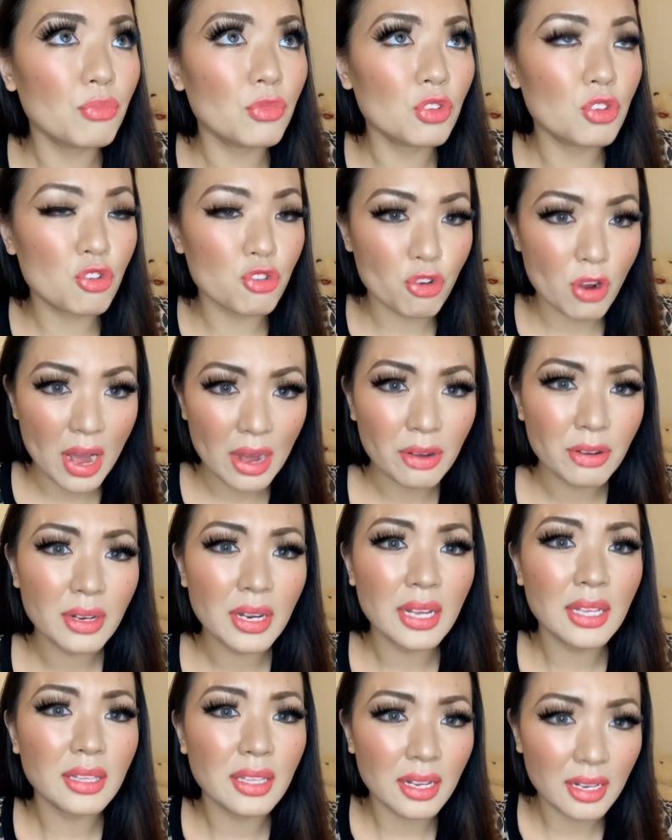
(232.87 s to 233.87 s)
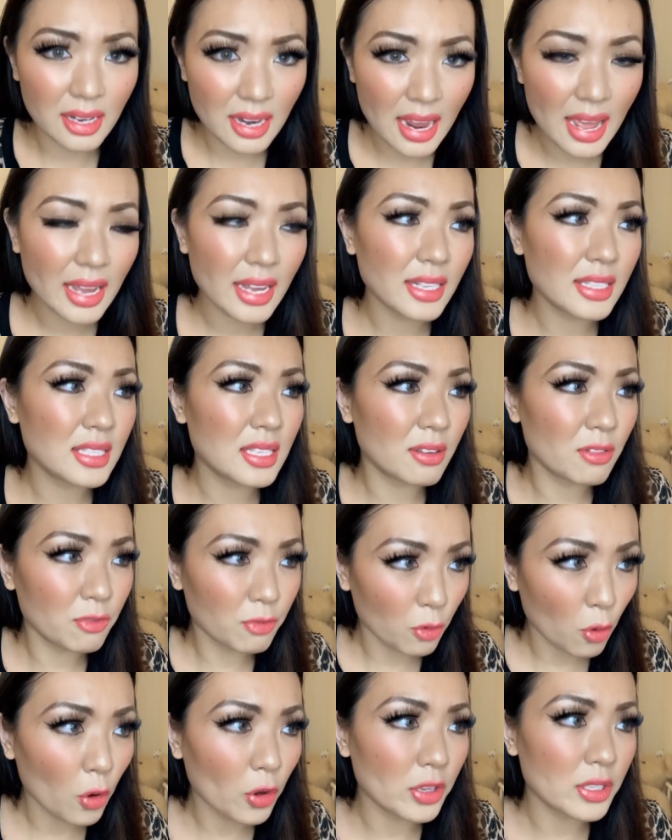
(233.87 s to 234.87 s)
drowning the negative
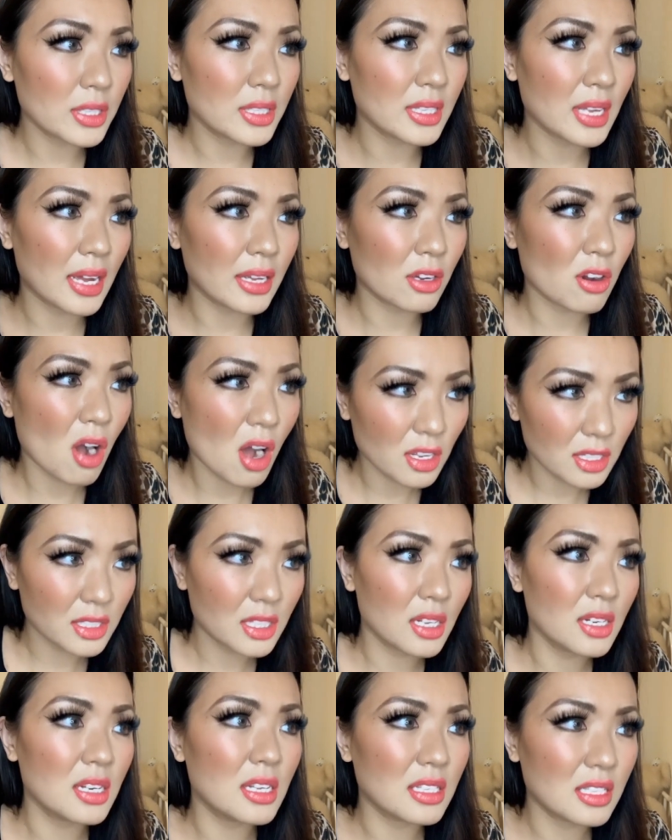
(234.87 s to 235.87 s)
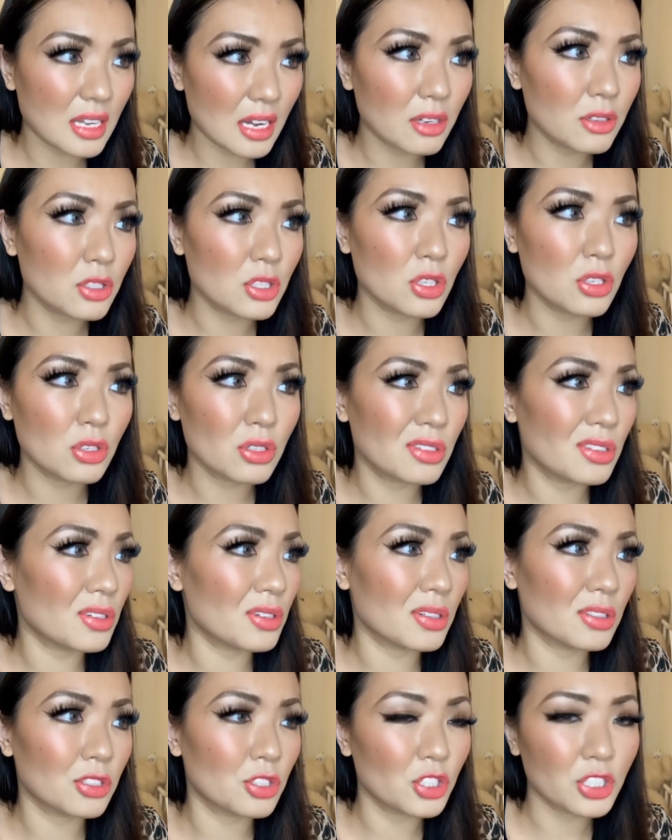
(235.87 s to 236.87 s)
voice that constantly tells you
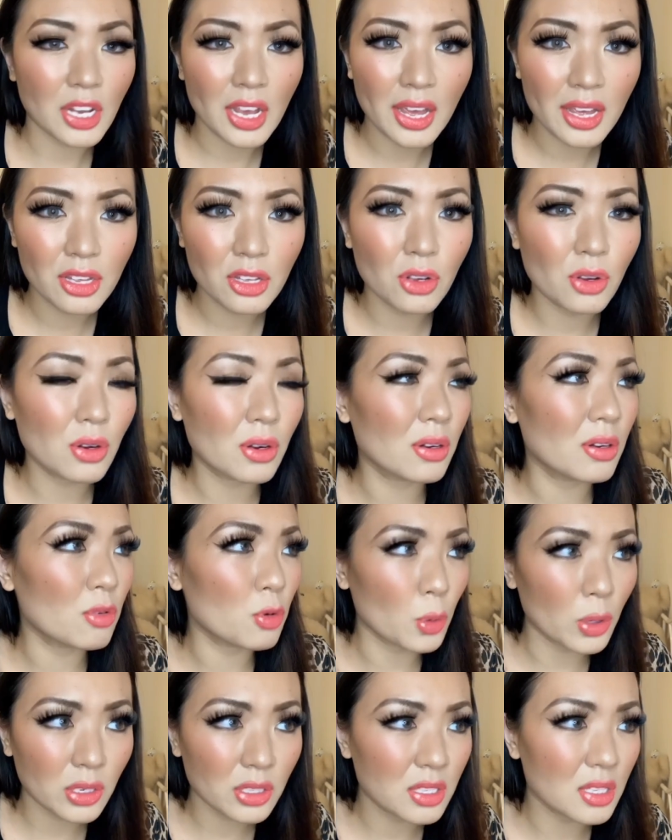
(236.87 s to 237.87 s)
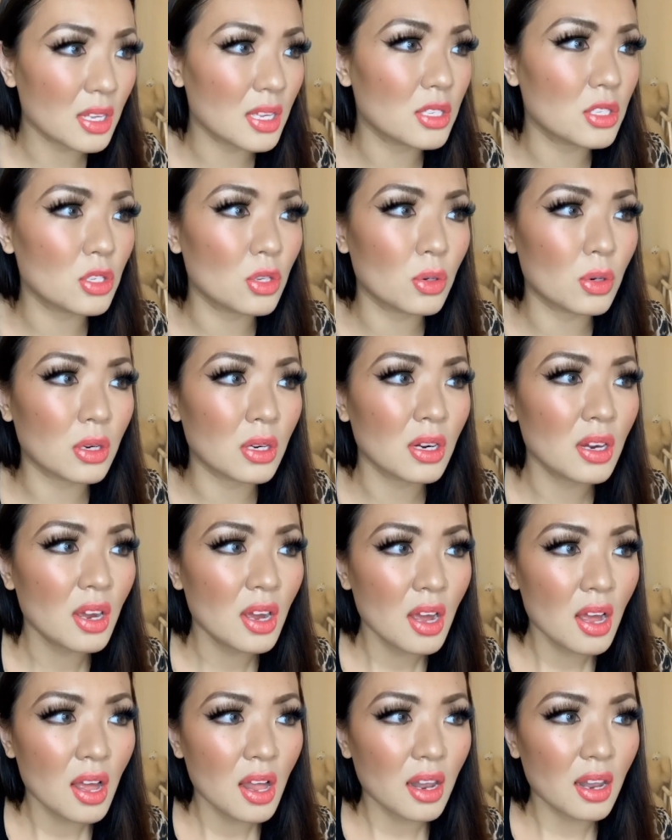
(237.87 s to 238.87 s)
you're shit, you're worthless, you're
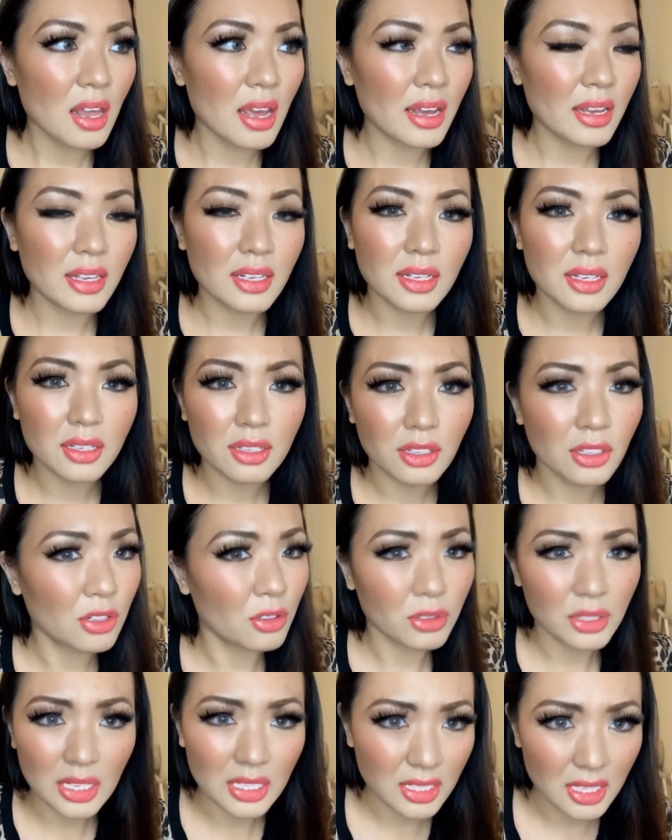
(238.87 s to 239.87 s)
this and